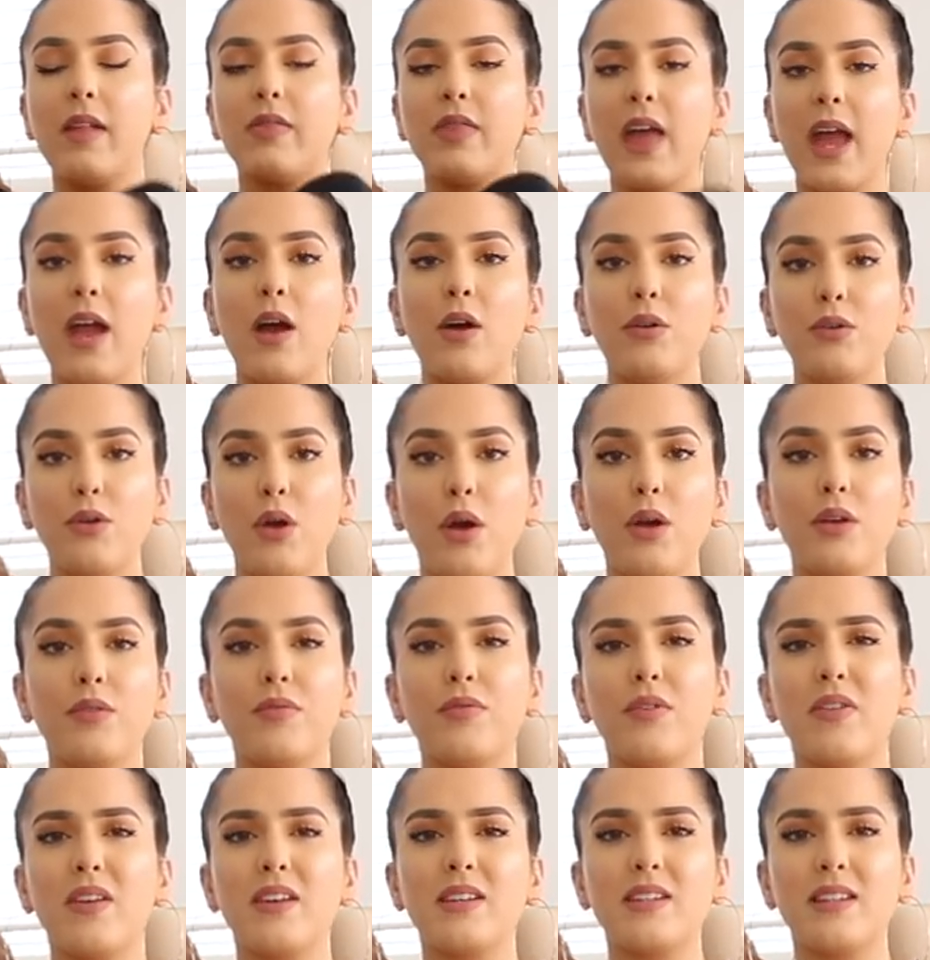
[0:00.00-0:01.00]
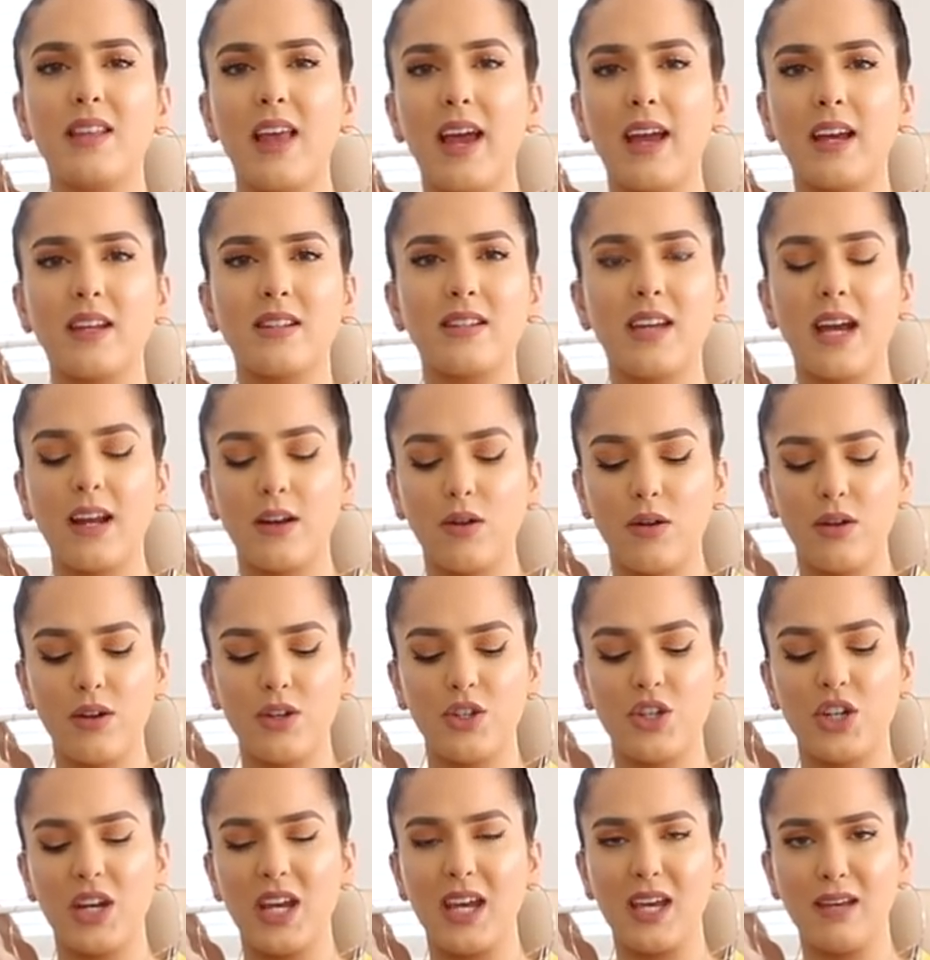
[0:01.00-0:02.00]
They are known for this like
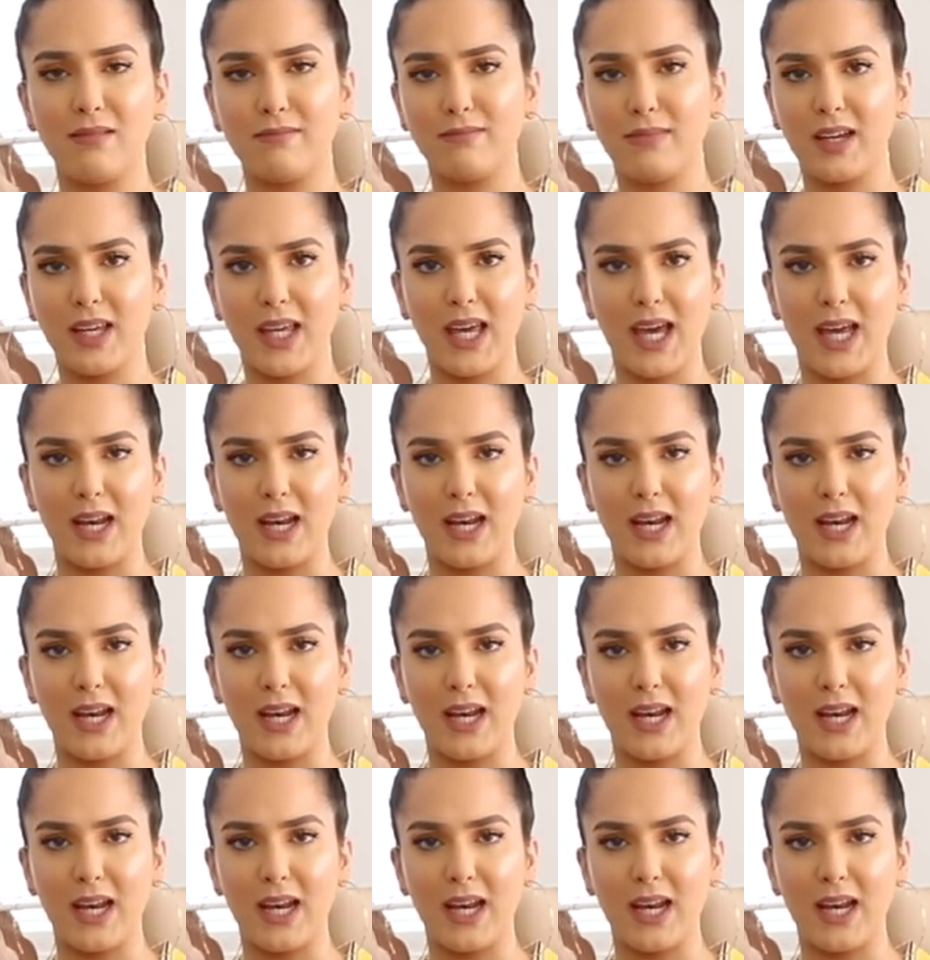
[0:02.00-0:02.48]
technology,